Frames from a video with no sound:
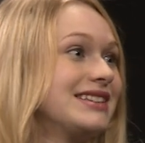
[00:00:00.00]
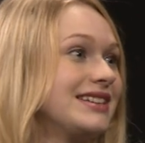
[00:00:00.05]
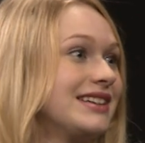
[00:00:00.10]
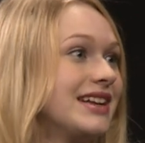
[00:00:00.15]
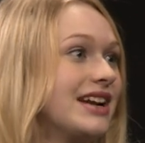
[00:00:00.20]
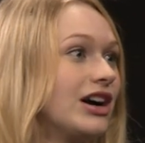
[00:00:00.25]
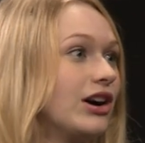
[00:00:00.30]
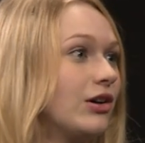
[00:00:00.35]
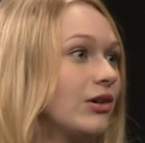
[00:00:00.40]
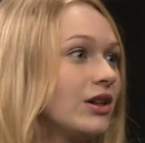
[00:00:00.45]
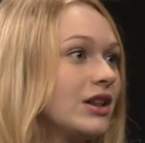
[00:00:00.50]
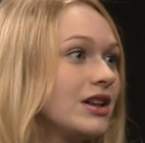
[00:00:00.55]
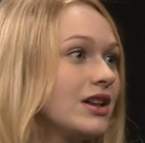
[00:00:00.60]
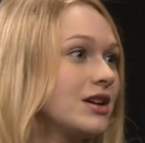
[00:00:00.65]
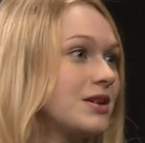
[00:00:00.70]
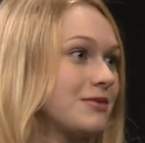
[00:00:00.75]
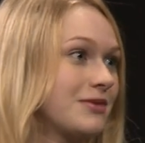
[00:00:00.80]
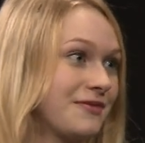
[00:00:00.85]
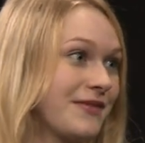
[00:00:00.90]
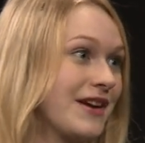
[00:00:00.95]
And you know,
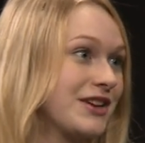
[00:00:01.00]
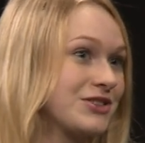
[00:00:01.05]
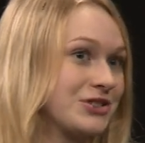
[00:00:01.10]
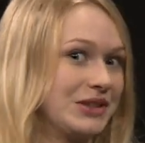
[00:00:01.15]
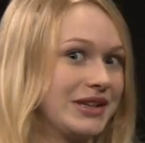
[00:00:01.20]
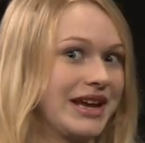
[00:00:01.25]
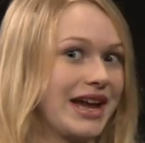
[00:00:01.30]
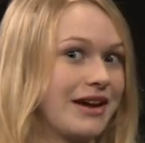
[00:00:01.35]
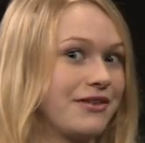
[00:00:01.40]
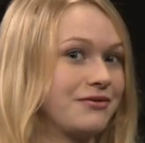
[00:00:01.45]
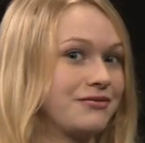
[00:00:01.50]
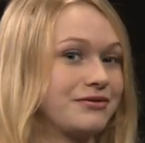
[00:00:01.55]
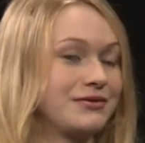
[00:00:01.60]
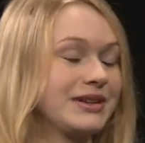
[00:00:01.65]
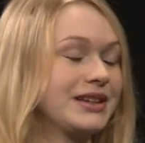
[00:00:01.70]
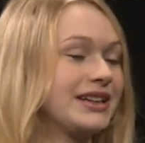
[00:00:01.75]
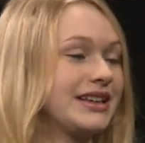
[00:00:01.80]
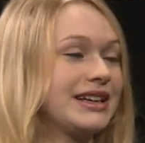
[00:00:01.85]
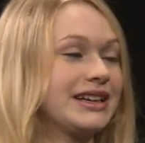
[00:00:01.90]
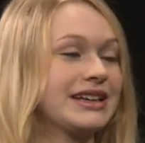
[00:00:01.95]
mm-hmm. professionally, I
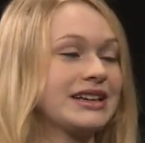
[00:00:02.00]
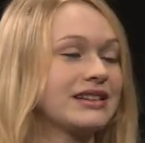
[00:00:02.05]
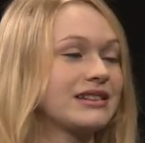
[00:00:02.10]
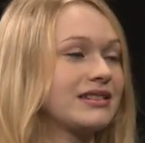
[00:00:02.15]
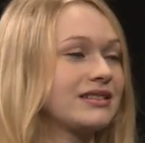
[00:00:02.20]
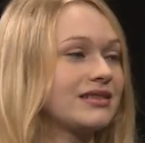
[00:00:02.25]
really.